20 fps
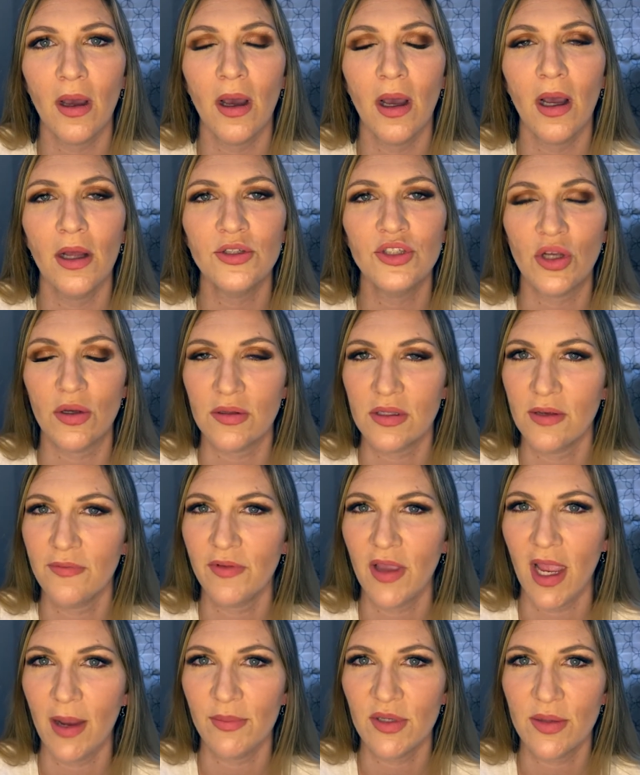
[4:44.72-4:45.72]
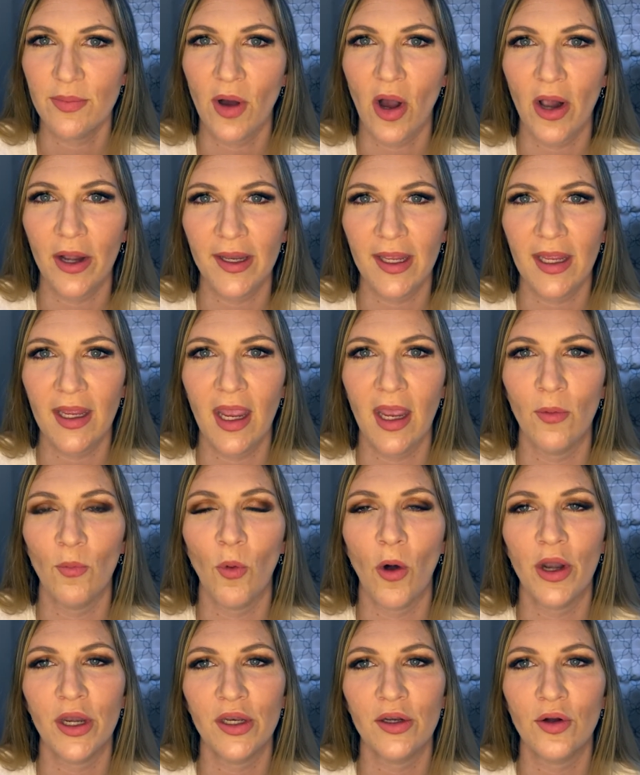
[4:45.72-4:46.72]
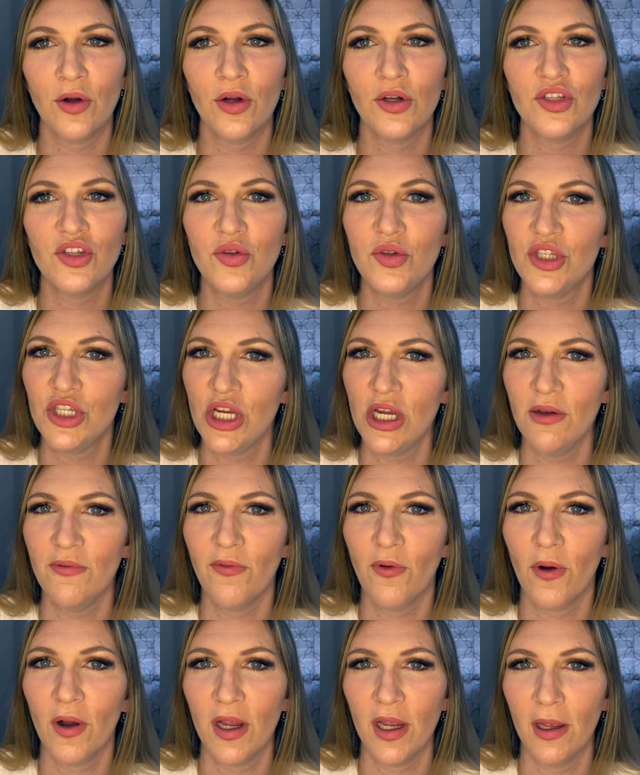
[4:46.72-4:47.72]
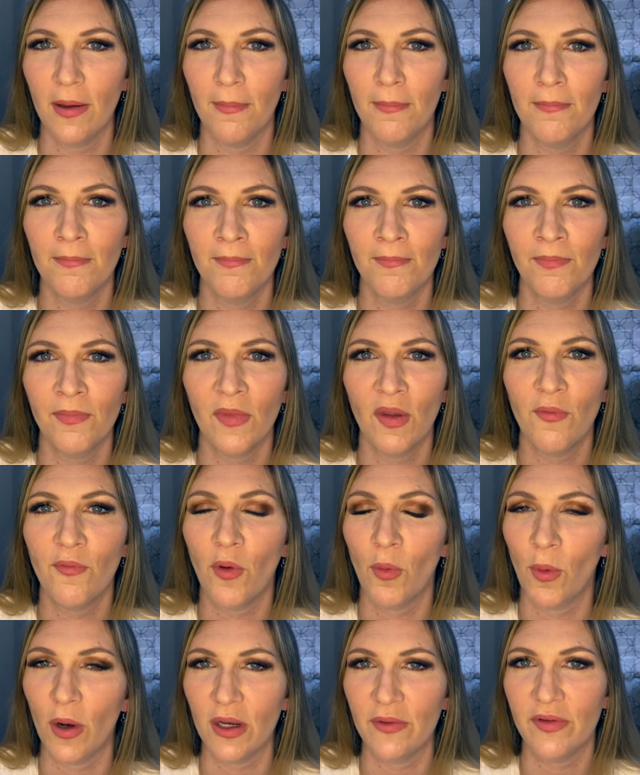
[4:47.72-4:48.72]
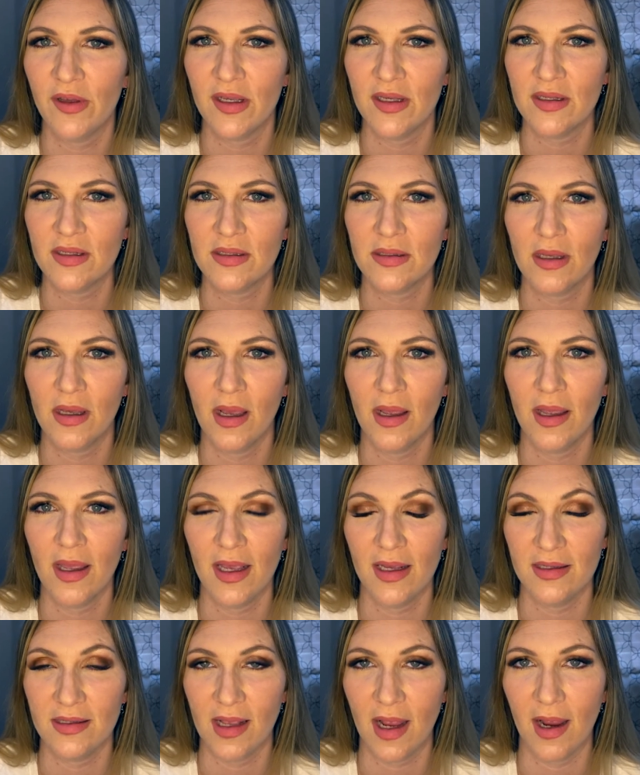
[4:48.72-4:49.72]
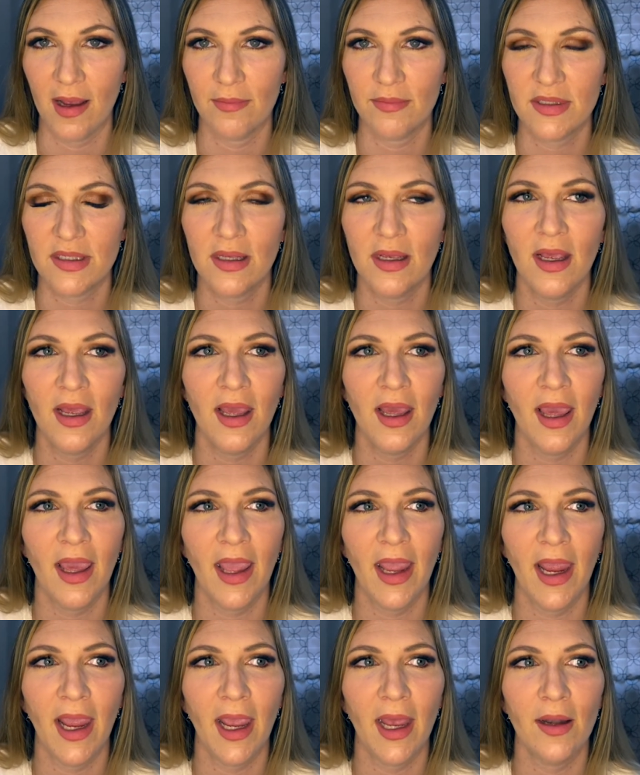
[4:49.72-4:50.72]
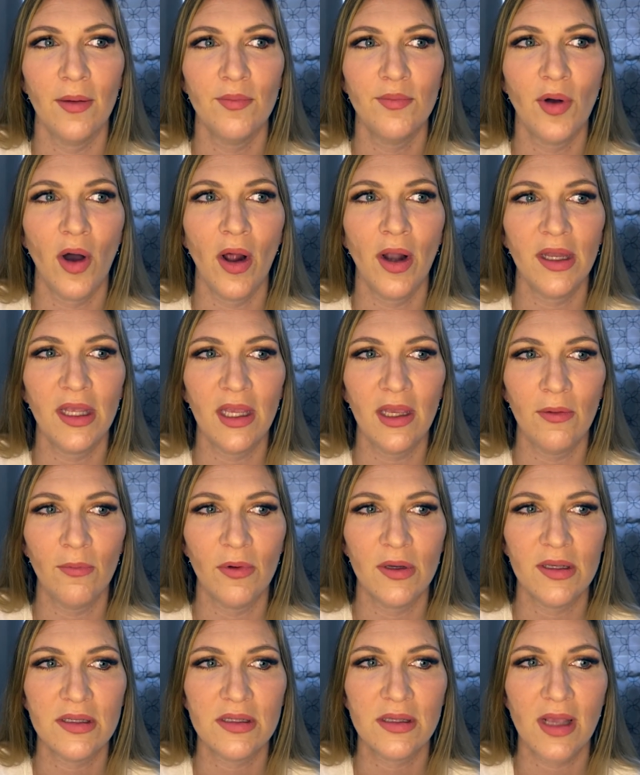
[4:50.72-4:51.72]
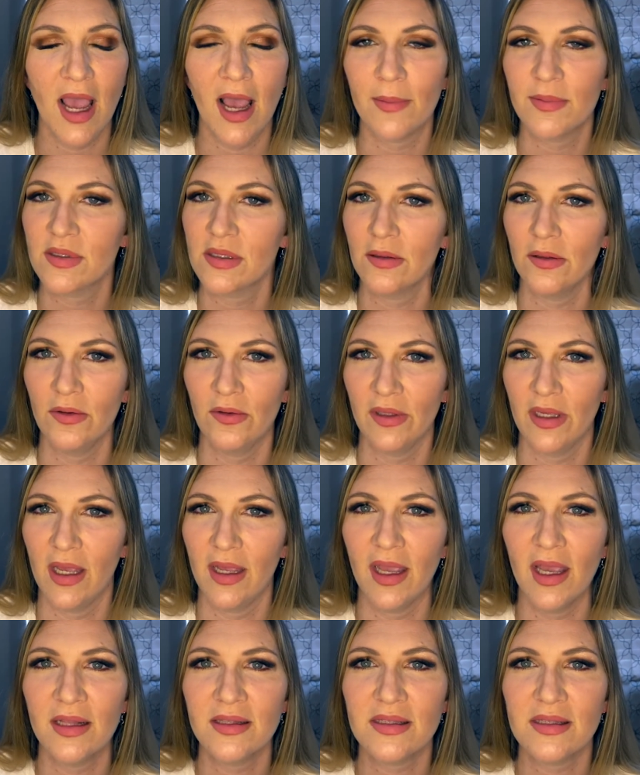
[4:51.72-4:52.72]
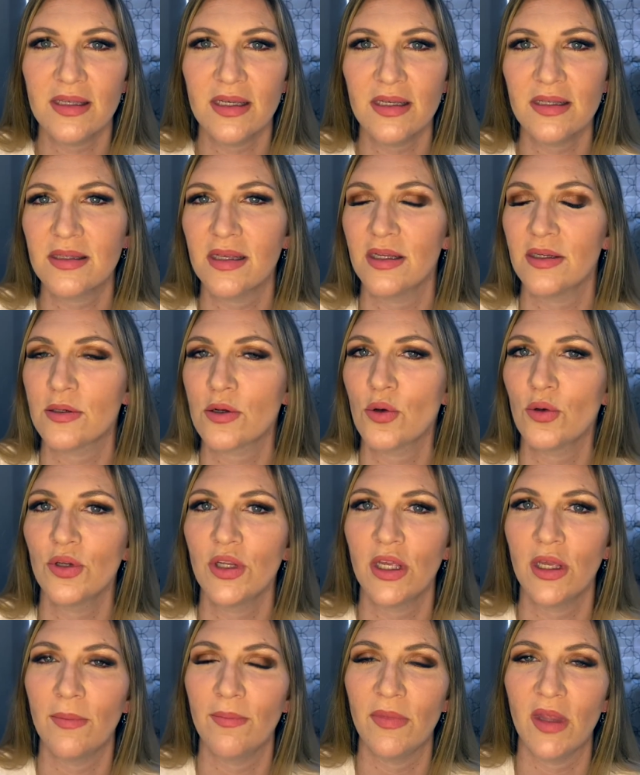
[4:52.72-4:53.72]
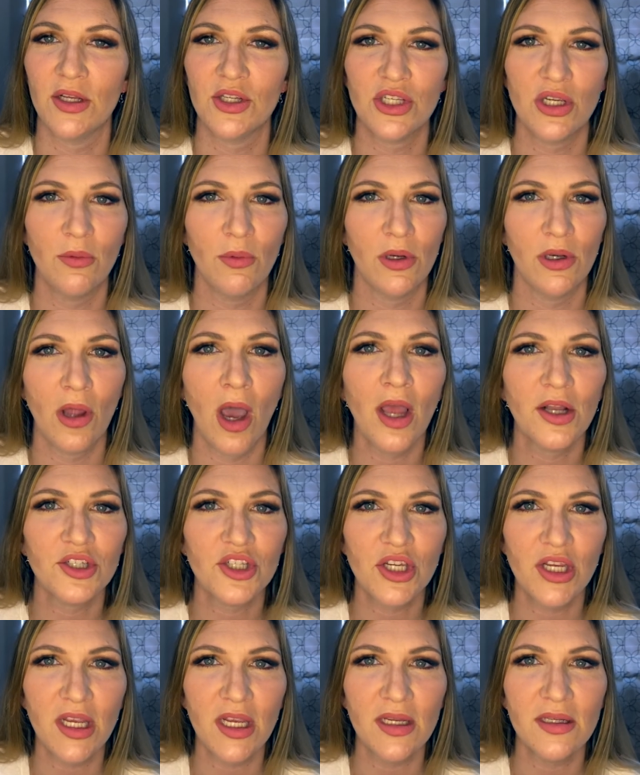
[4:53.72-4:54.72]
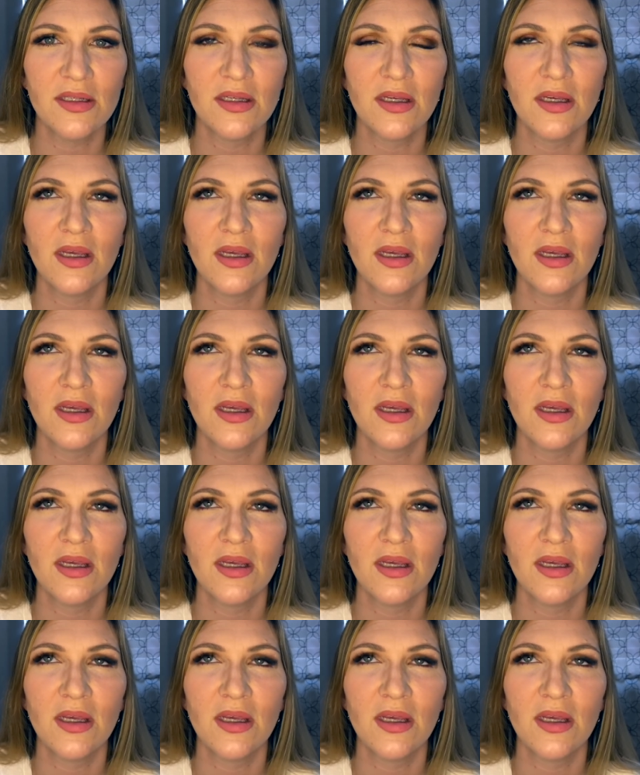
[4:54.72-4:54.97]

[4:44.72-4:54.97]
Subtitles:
Joseph came to Bonnie and wanted her to cheat for him for one of his exams. And Bonnie was absolutely against this and told him that she would not cheat.